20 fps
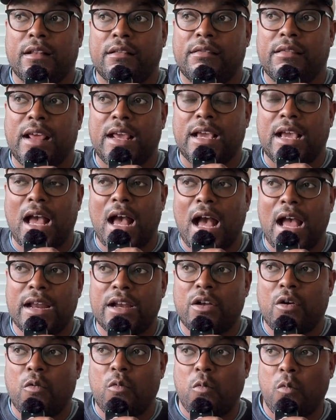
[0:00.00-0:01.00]
They kind
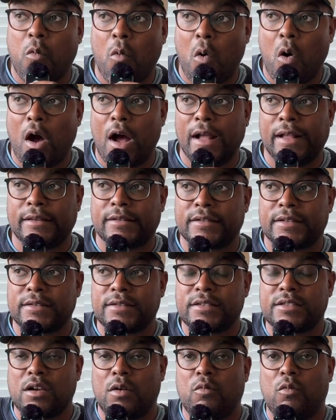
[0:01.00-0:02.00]
of want
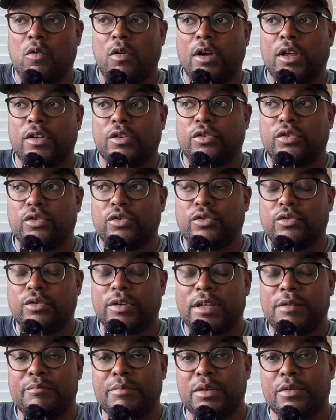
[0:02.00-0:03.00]
someone who
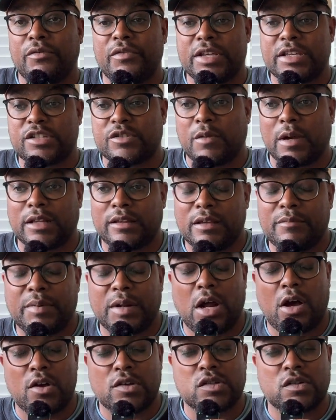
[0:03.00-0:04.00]
can build things quickly, but
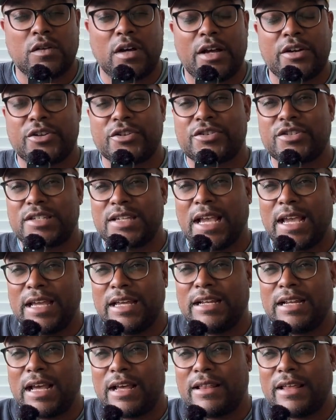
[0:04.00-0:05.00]
also
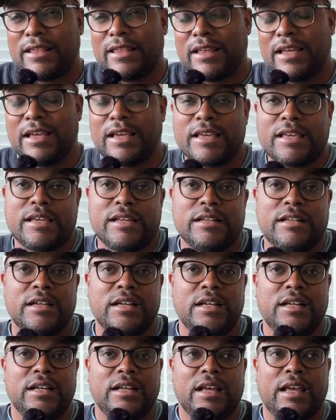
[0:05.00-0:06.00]
understand how they think and
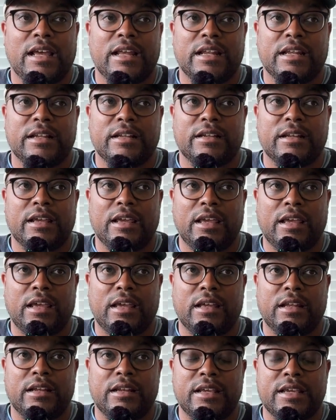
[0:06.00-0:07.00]

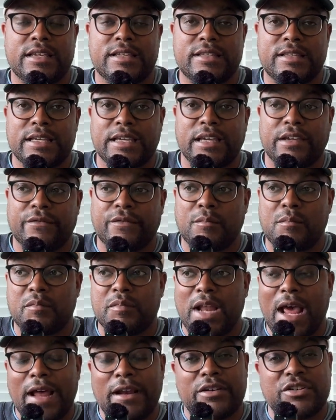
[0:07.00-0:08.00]
is thinking from
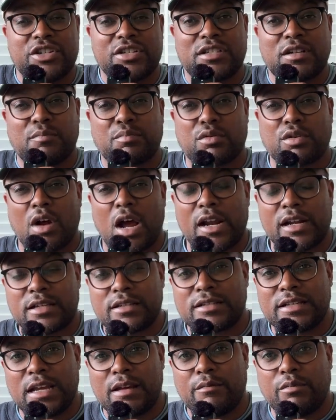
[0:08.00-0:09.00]
not just a product
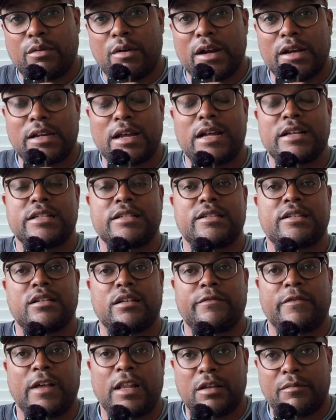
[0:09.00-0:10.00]
standpoint, not just a
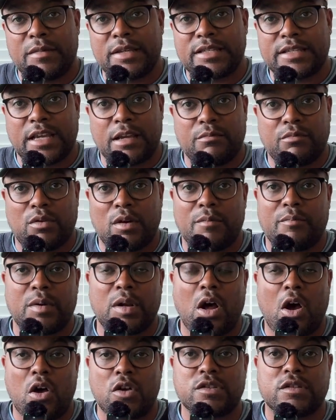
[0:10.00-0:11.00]
development standpoint, but
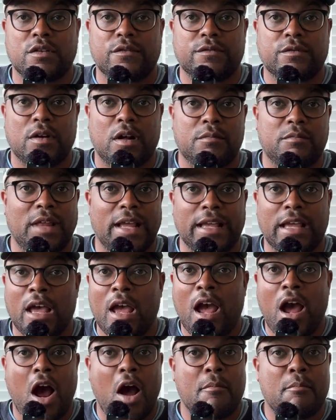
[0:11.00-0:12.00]
also from like
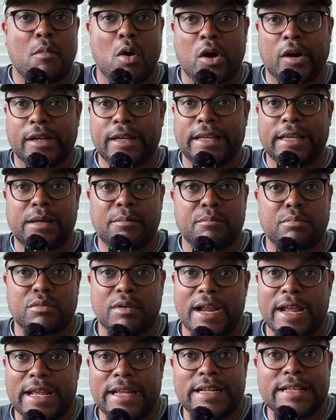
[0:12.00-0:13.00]
a marketing and
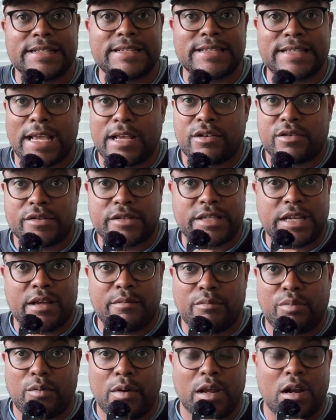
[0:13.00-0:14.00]
brand and sales
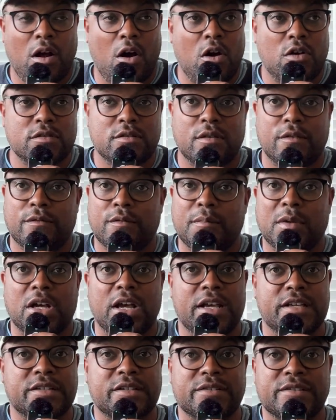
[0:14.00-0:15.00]
standpoint, also from a
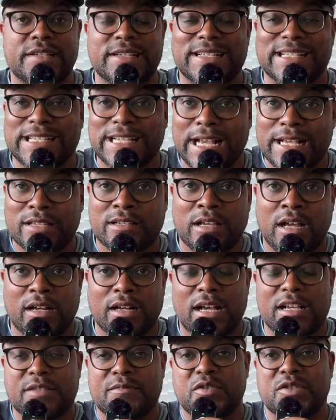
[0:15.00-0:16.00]
customer
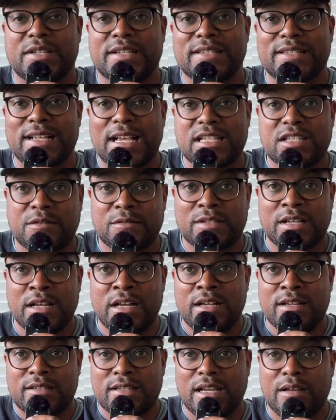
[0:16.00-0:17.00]
success
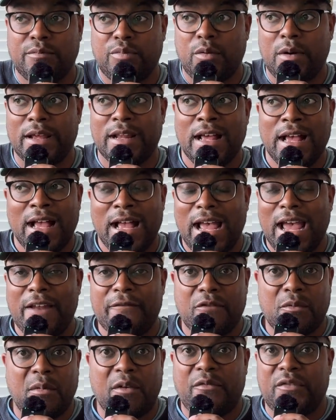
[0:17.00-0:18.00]
standpoint, and
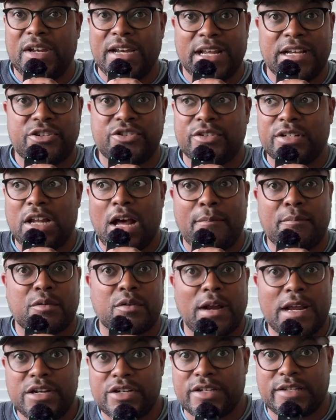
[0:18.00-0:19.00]
from a financial and
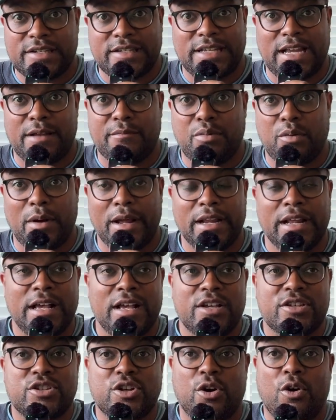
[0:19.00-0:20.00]
operations standpoint.
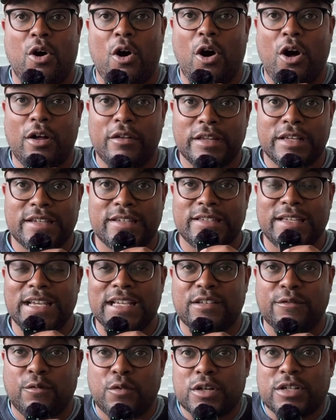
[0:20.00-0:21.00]
So all these
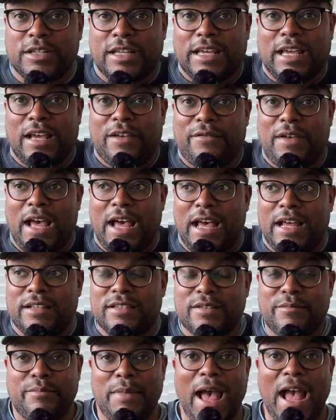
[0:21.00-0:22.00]
things, fortunately, I've had
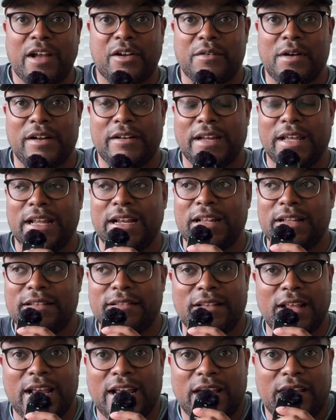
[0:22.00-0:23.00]
some background in, and
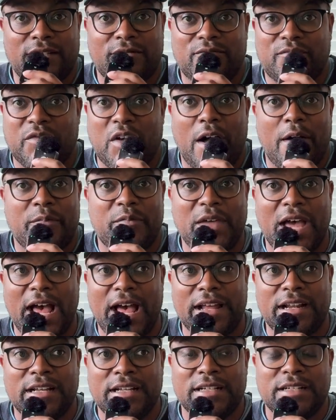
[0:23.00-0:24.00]
they thought
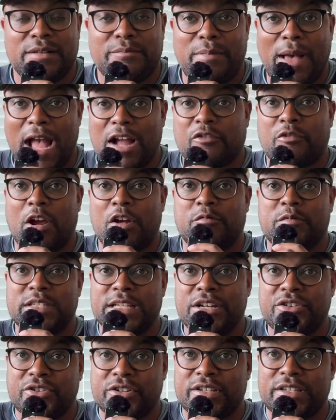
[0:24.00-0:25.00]
that background was
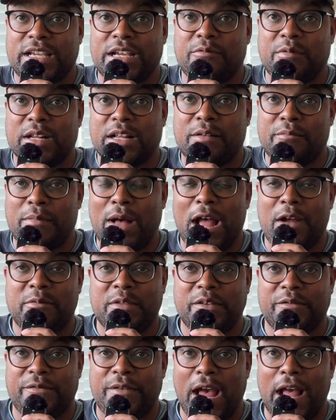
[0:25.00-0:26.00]
interesting when combined with
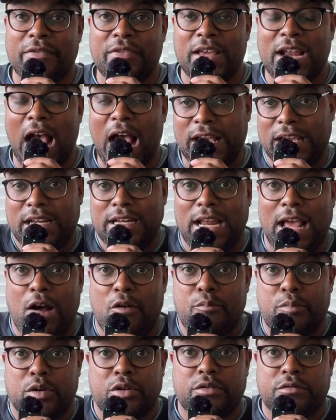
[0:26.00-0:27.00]
the fact that I can now
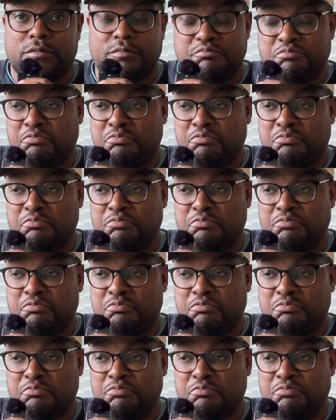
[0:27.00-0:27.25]
build